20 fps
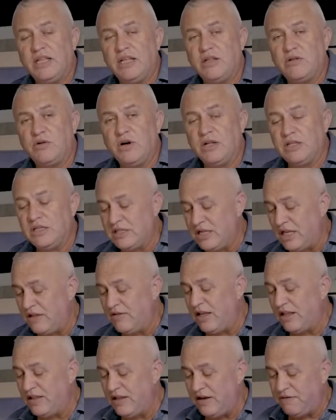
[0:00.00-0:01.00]
to understand
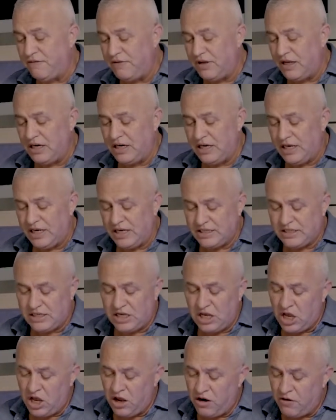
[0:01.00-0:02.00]
that the feel is
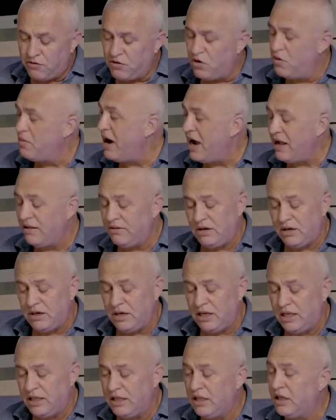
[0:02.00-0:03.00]
from
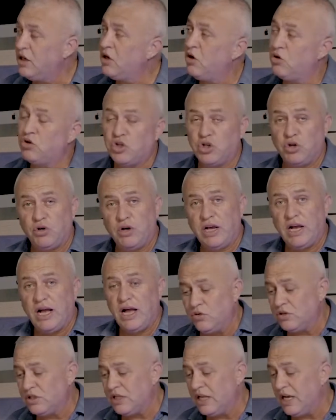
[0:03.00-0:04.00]
underneath, shooting
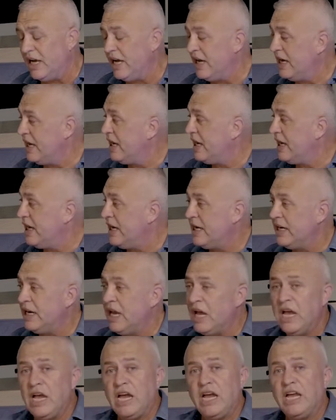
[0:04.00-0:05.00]
up, and
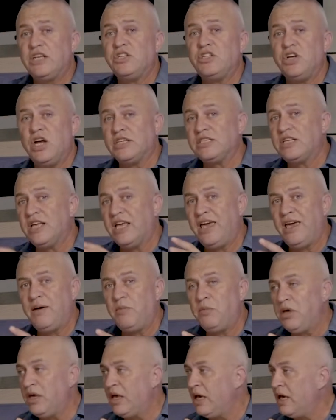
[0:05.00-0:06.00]
it's just the
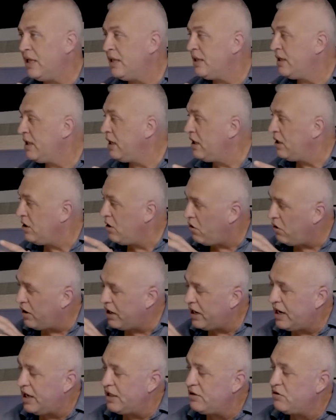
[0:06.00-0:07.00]
ambient,
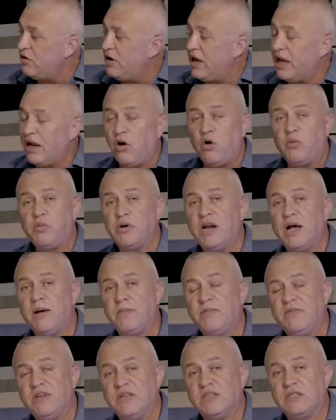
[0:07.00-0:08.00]
it kind of like open
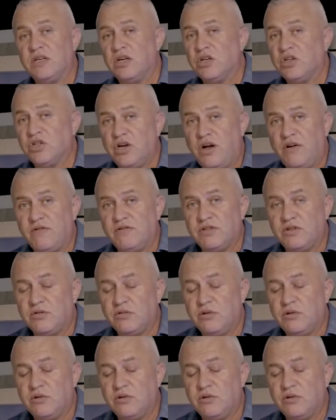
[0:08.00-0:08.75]
up these shafts,